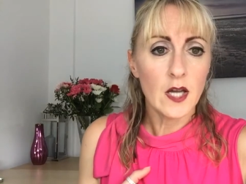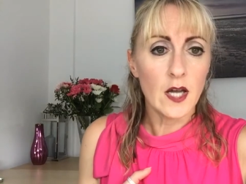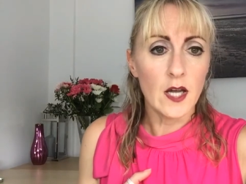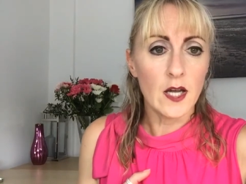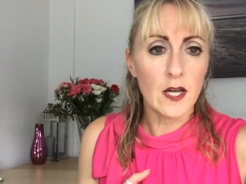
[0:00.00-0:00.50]

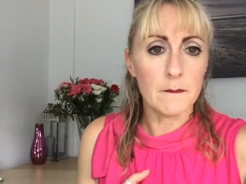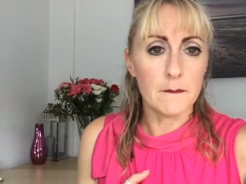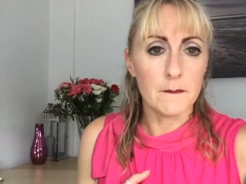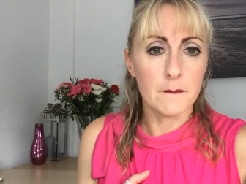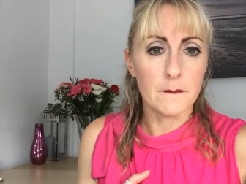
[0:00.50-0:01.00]

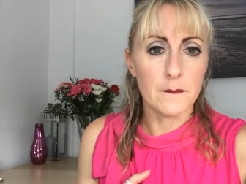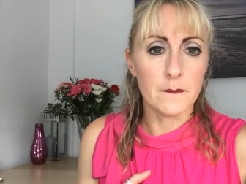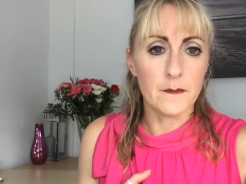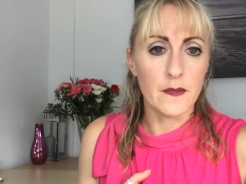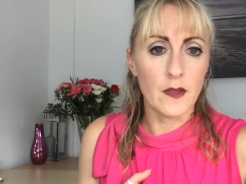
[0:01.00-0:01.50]

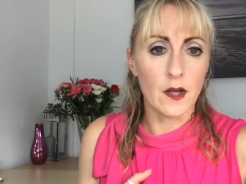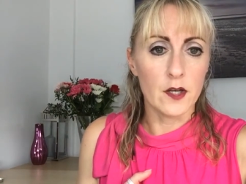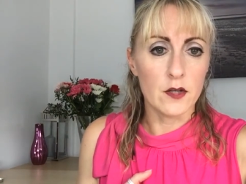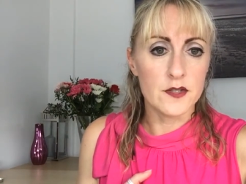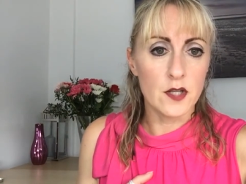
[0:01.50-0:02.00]
I
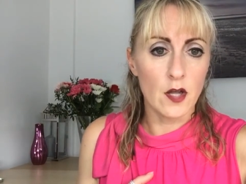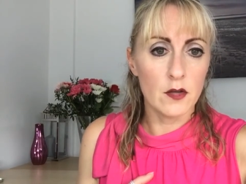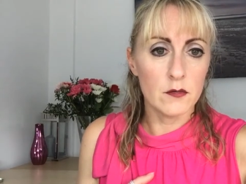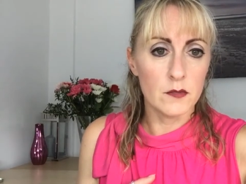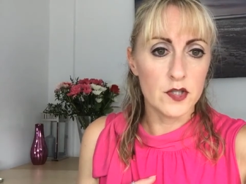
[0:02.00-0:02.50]
know so
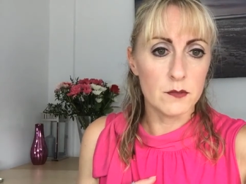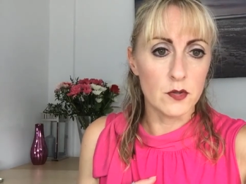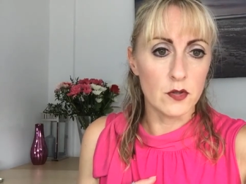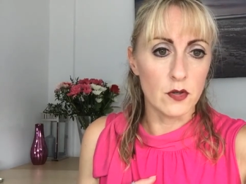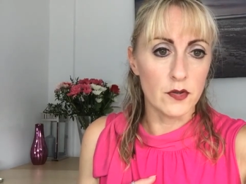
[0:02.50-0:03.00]
much
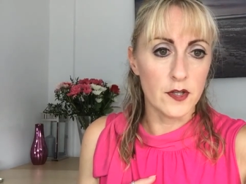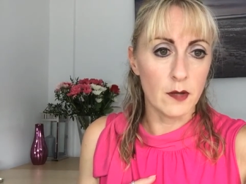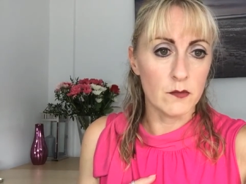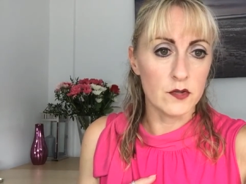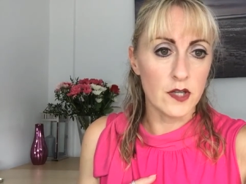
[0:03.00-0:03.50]
more than I
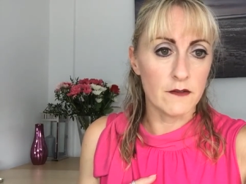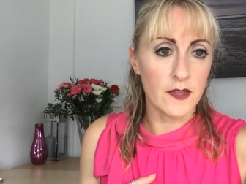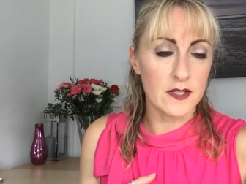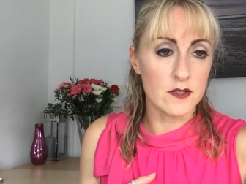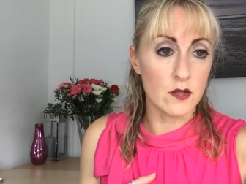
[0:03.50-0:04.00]
would have
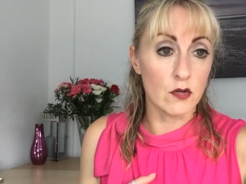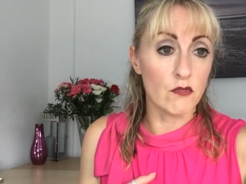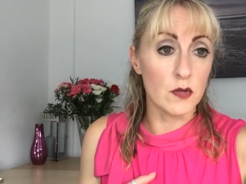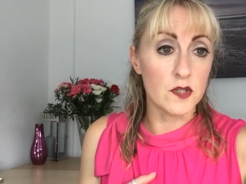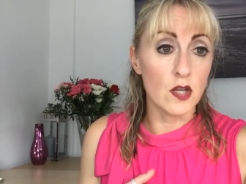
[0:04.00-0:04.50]
thanks to the
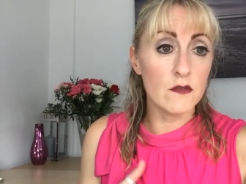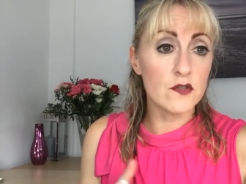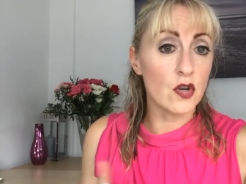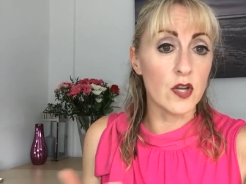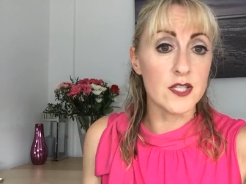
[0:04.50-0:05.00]
groups you've
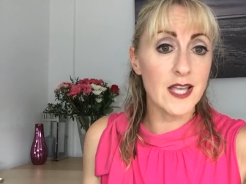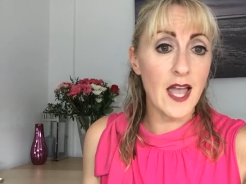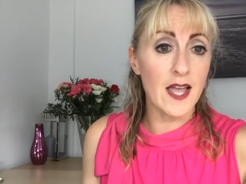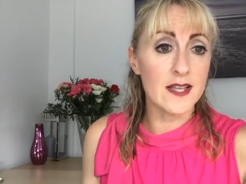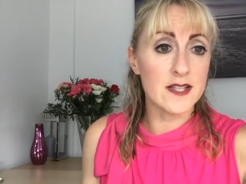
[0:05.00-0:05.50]
joined.
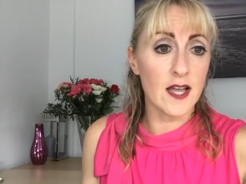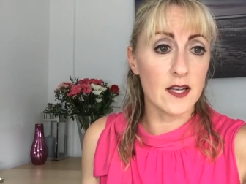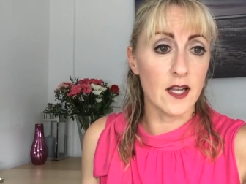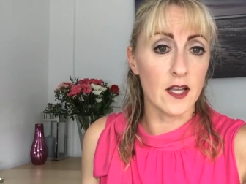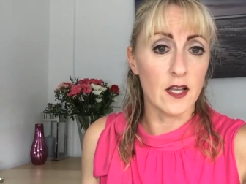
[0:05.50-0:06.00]
Yeah,
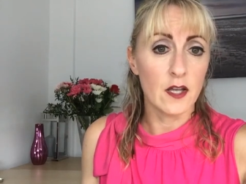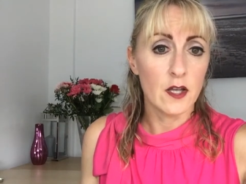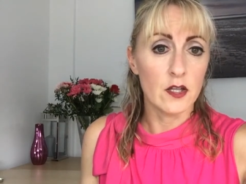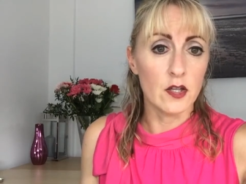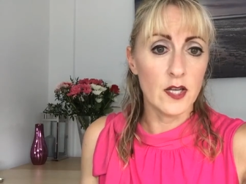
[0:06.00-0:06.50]
exactly.
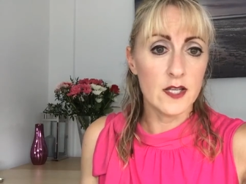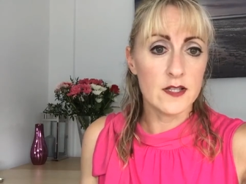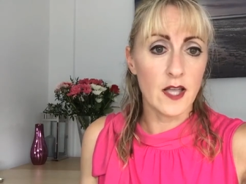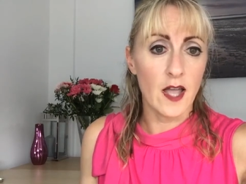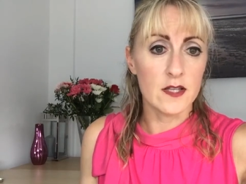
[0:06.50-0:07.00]
You need to
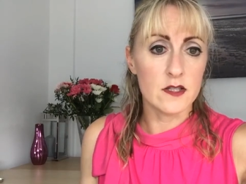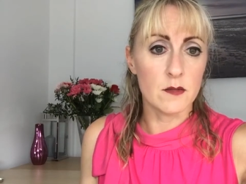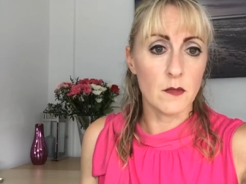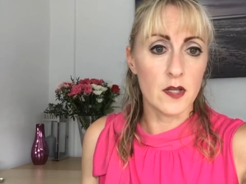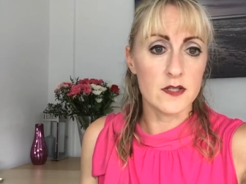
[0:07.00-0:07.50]
get into the
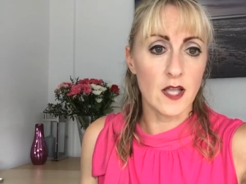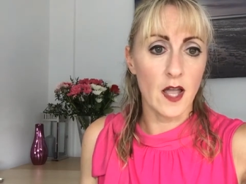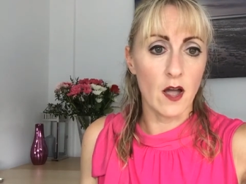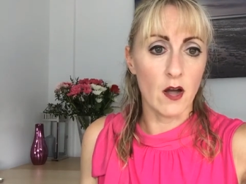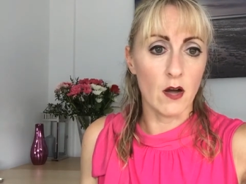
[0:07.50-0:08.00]
mindset
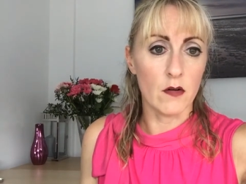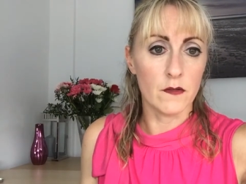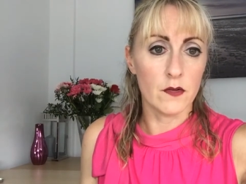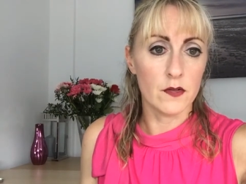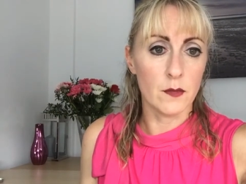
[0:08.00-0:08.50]
of
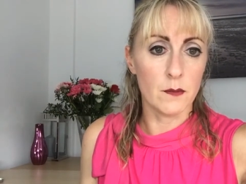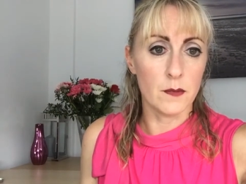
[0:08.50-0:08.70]
the